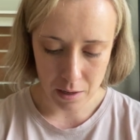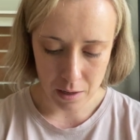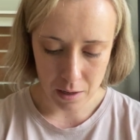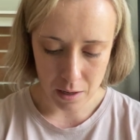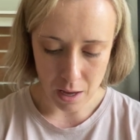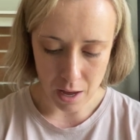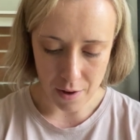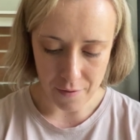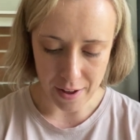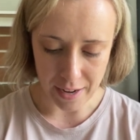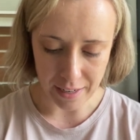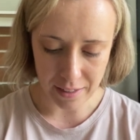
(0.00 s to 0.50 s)

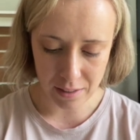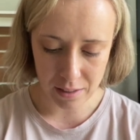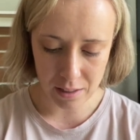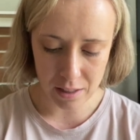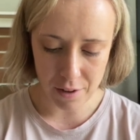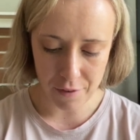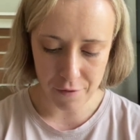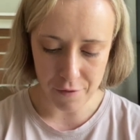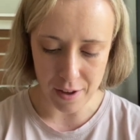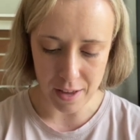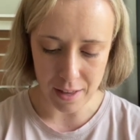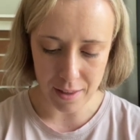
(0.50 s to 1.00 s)
of x to
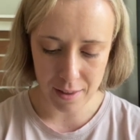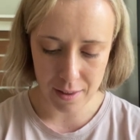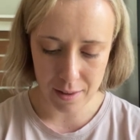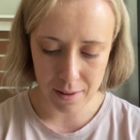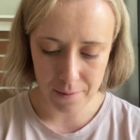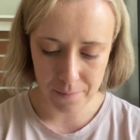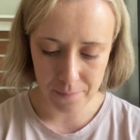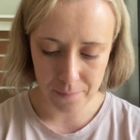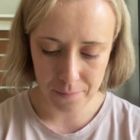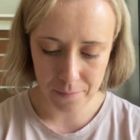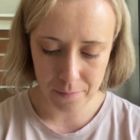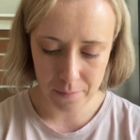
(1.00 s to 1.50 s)
the 5th
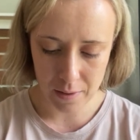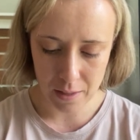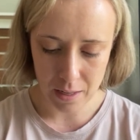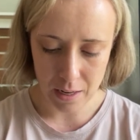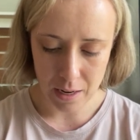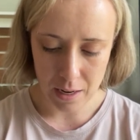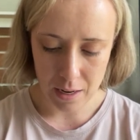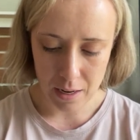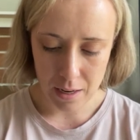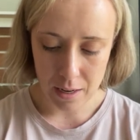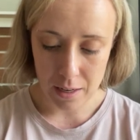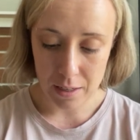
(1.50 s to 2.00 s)

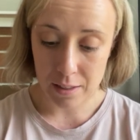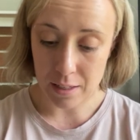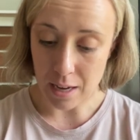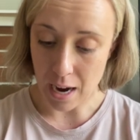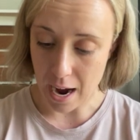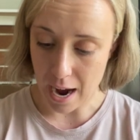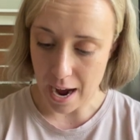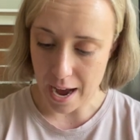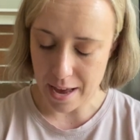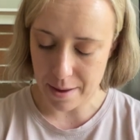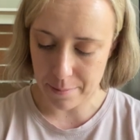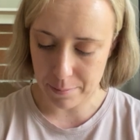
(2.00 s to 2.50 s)

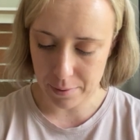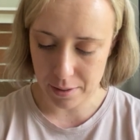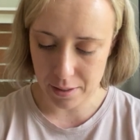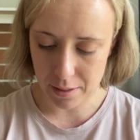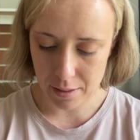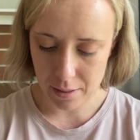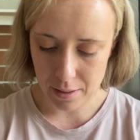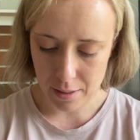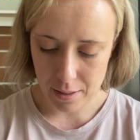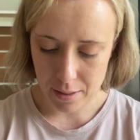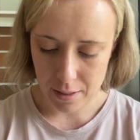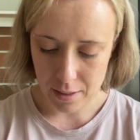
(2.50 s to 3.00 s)
times